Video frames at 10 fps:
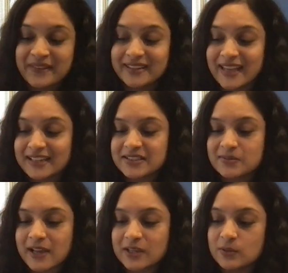and that is
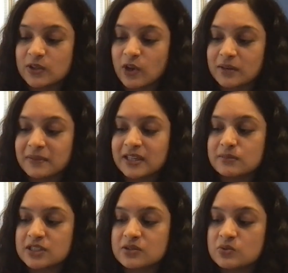why you would not be
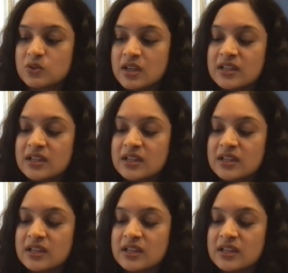able to